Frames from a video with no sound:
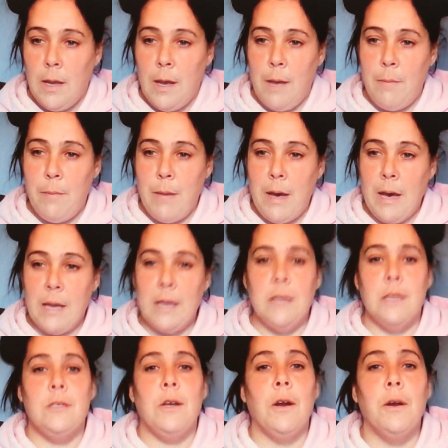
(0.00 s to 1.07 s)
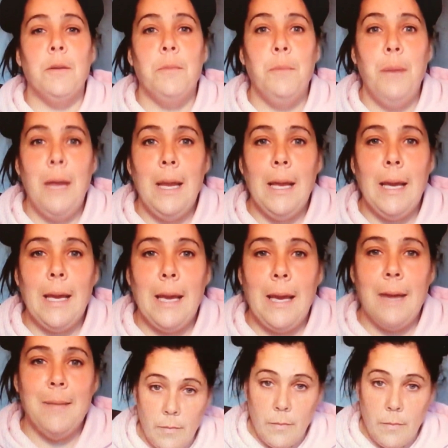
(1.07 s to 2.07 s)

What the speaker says: come back and start beading again.